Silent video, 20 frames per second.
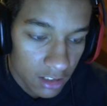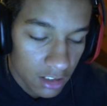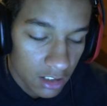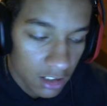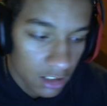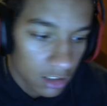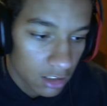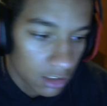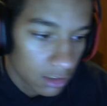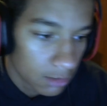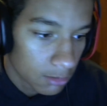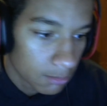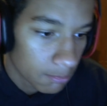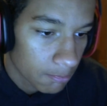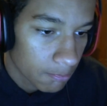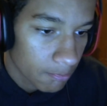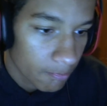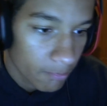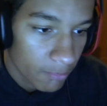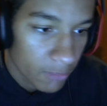
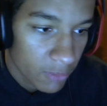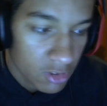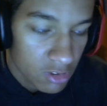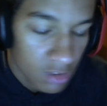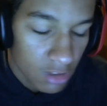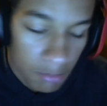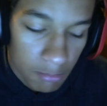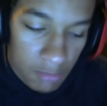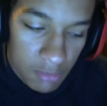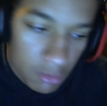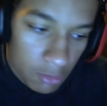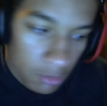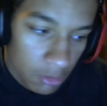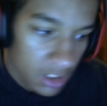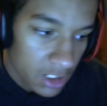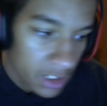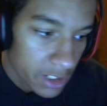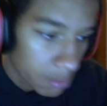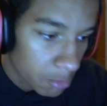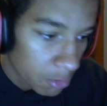Uh, so I'm just going to
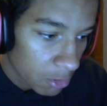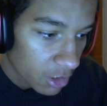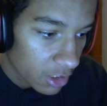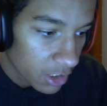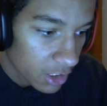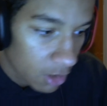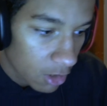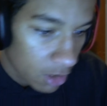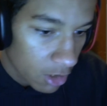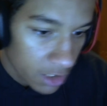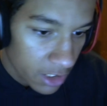keep working hard